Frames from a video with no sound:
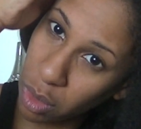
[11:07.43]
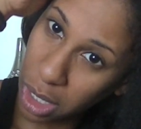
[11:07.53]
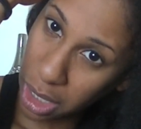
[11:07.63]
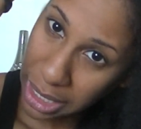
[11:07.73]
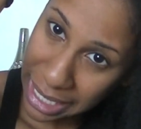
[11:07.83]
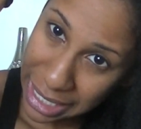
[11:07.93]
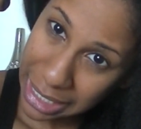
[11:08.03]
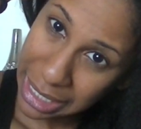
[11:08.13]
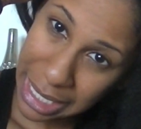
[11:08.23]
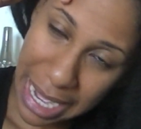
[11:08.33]
or
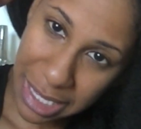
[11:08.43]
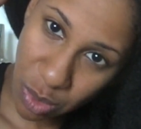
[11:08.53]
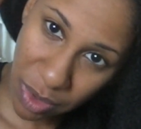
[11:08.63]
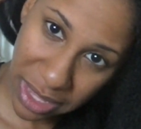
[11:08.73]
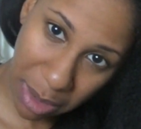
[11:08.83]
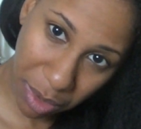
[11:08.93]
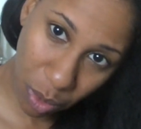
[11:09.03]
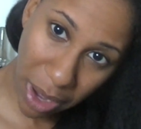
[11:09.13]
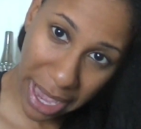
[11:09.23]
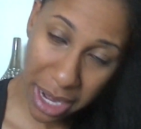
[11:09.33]
kinky as when they were
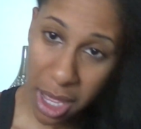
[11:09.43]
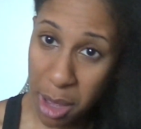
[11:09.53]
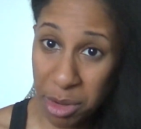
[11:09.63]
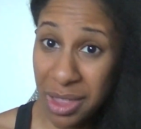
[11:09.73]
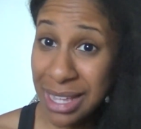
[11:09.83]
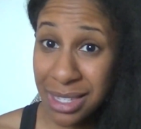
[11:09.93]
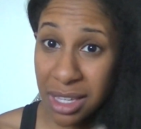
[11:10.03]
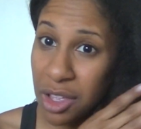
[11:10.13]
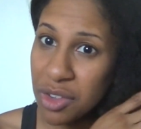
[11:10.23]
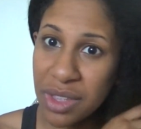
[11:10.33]
wet. But that's
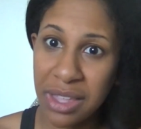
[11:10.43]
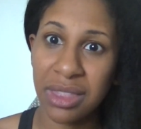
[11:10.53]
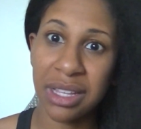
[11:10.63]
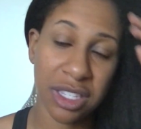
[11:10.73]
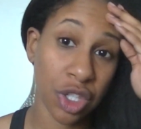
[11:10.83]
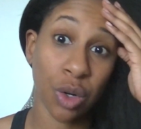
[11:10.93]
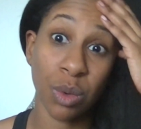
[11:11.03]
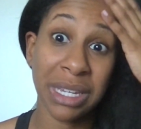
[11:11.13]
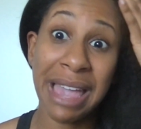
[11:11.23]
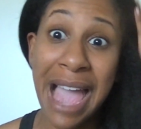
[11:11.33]
another thing, that's the
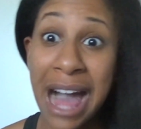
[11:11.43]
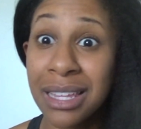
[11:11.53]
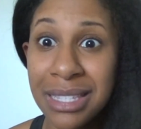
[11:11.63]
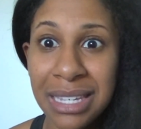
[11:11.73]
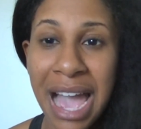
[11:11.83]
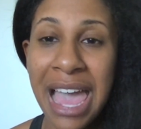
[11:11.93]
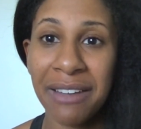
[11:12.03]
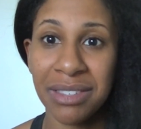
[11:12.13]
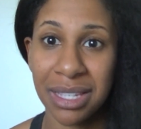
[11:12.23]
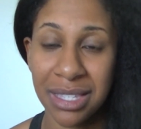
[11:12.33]
reality. I
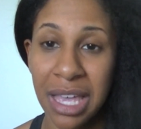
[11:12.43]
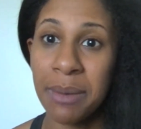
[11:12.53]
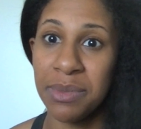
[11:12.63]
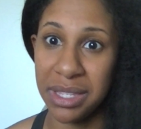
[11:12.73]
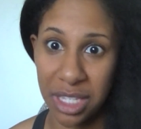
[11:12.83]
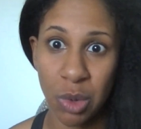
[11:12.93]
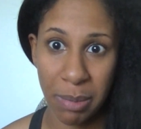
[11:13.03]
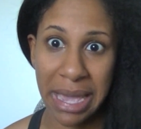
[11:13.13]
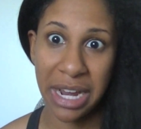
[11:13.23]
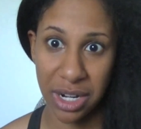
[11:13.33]
have to accept this is what
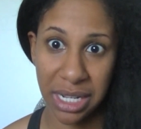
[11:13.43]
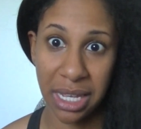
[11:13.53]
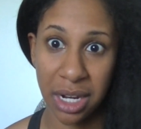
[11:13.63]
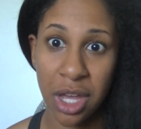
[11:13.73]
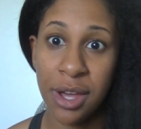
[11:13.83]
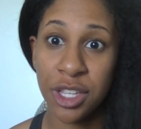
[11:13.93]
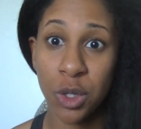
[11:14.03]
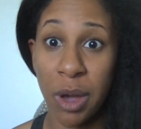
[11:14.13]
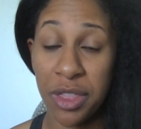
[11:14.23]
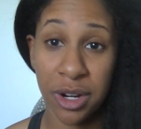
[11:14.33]
my hair did.
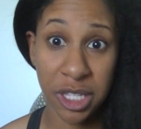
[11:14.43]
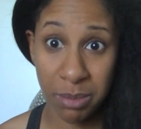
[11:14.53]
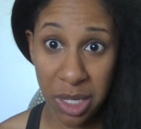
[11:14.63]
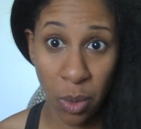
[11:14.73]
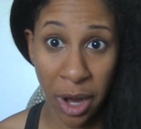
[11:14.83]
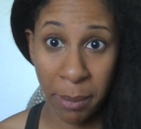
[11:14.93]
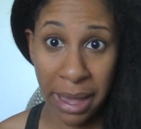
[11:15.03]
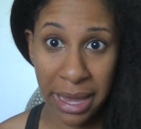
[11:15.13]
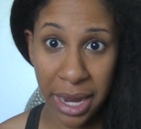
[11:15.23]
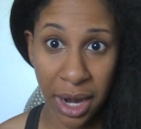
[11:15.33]
So whether it's me wearing
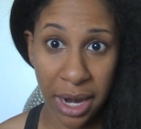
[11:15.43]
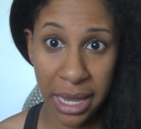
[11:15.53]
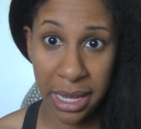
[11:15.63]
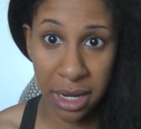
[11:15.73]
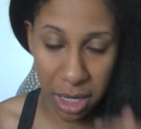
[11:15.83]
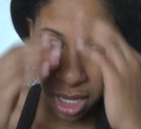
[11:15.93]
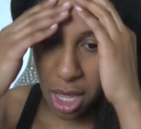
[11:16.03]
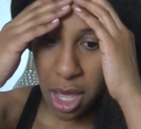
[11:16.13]
my hair in